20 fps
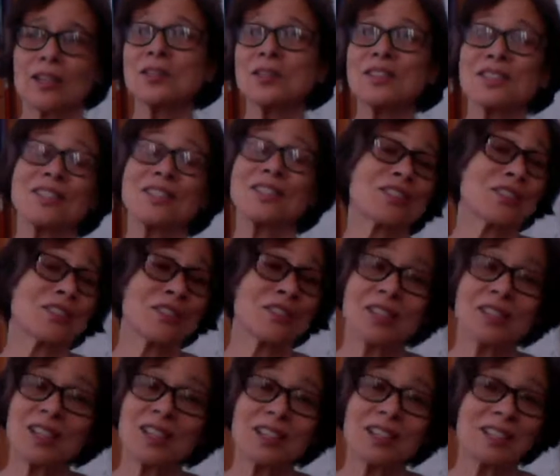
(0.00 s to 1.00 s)
I know
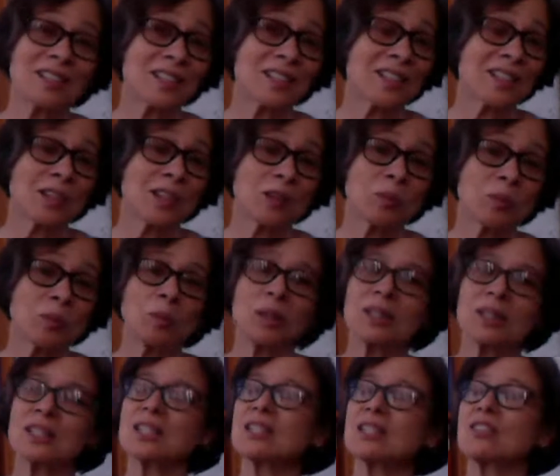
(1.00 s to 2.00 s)
easier said than done,
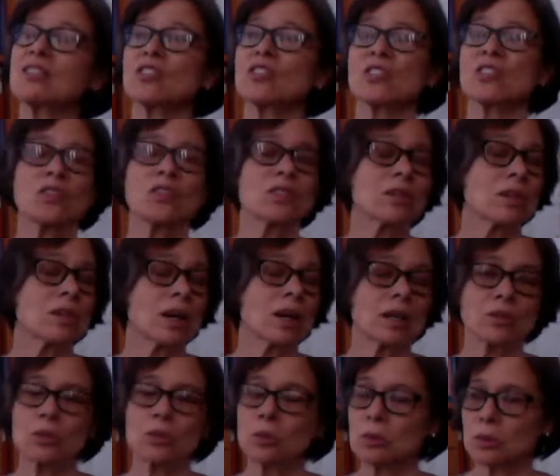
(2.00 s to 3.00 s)
but it's just
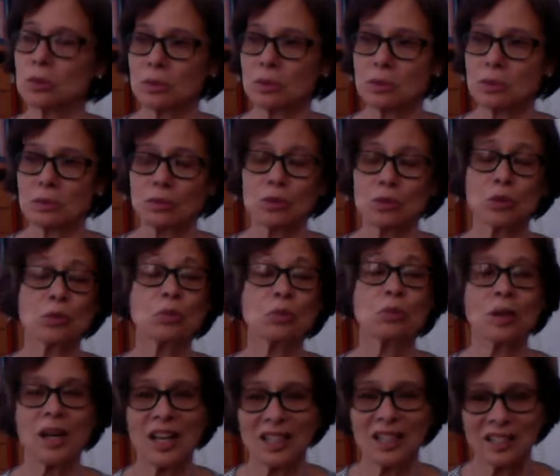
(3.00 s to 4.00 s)
not true.
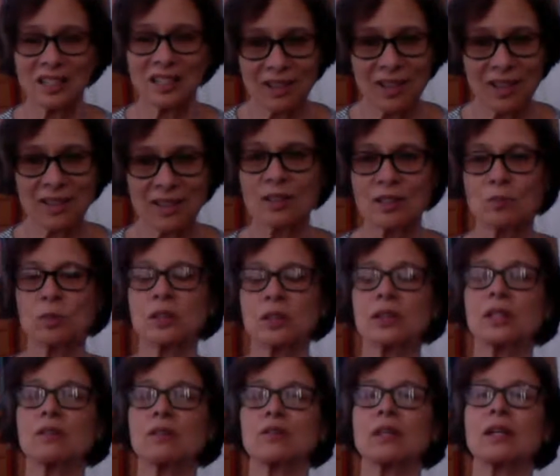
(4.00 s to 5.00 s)
Try not to believe
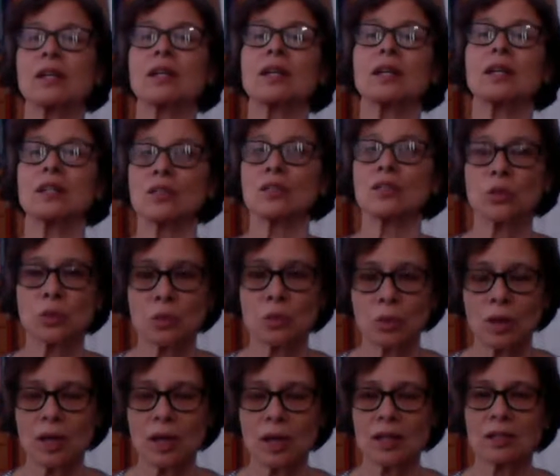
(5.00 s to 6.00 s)
it, and
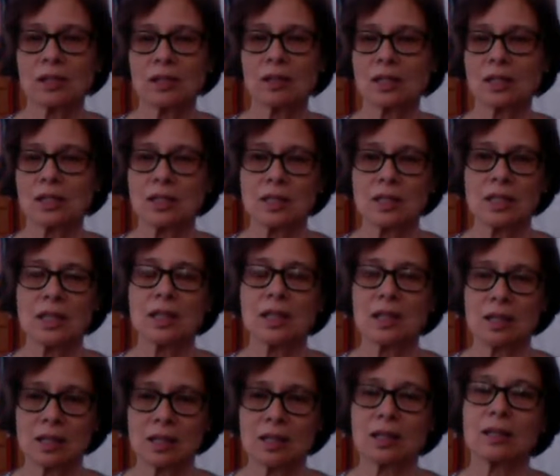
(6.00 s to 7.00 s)
try not to take
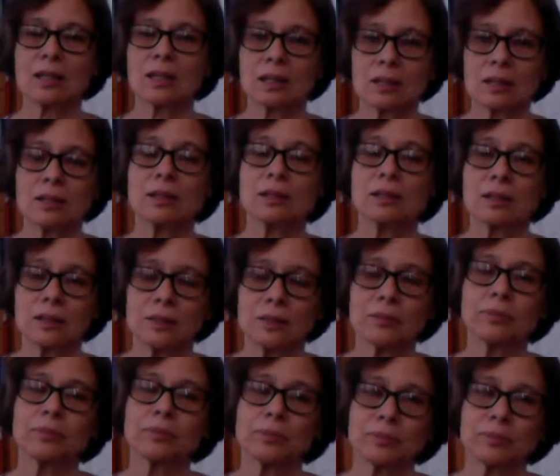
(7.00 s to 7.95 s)
it in.